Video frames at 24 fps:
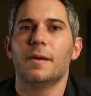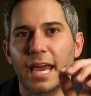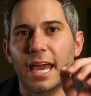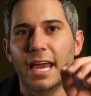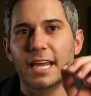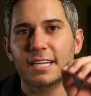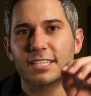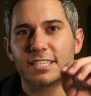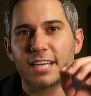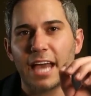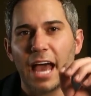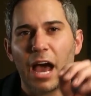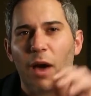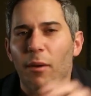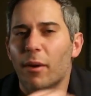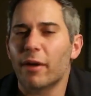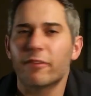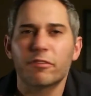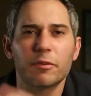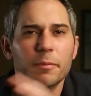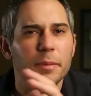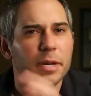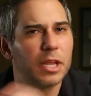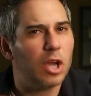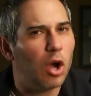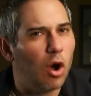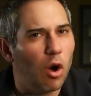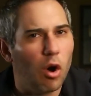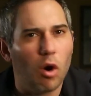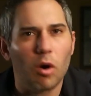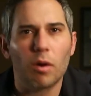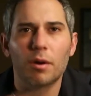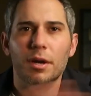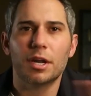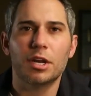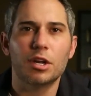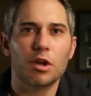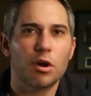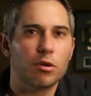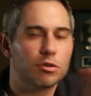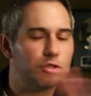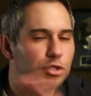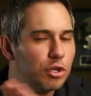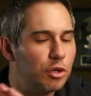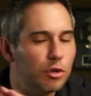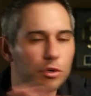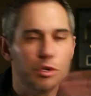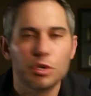It's how everybody already
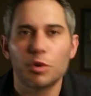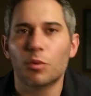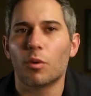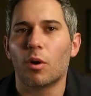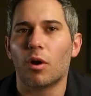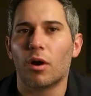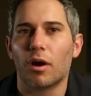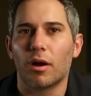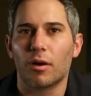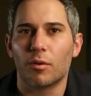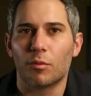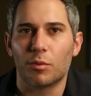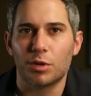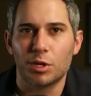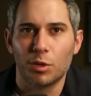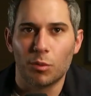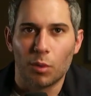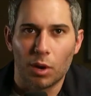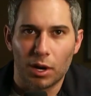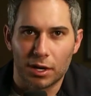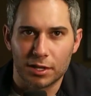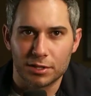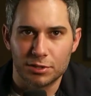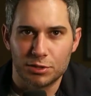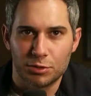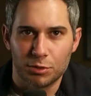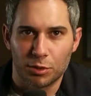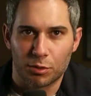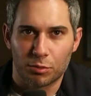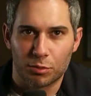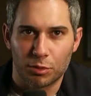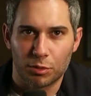knows who you are when you walk into a